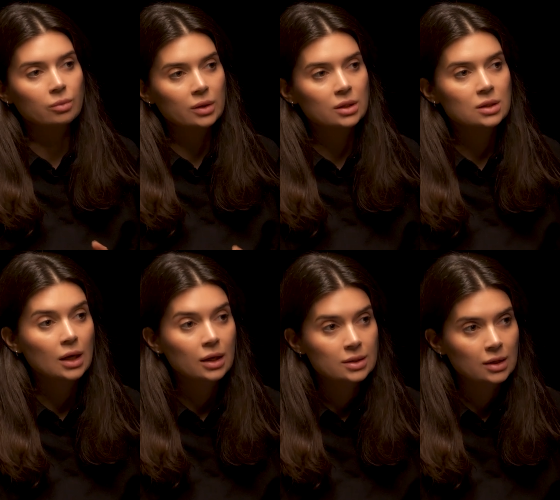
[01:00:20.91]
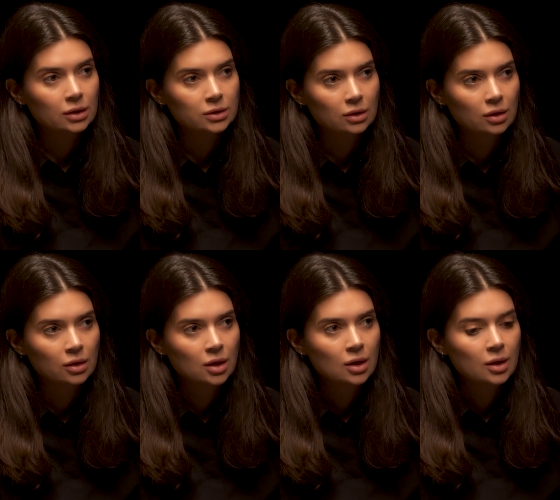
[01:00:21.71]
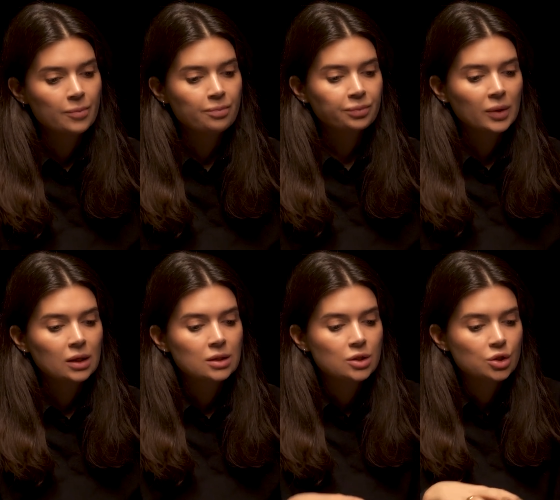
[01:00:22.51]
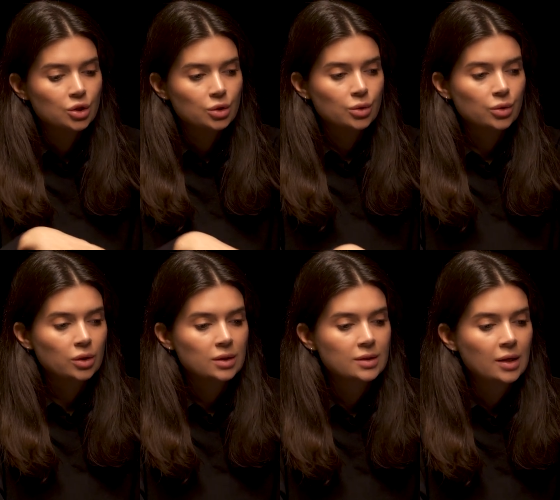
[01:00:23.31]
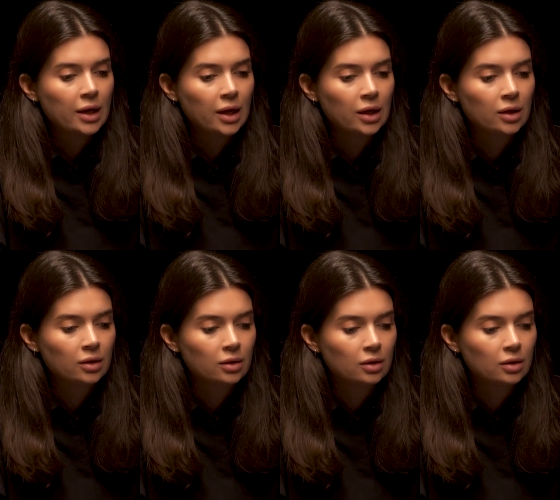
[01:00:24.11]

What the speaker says: with the tech sector to say,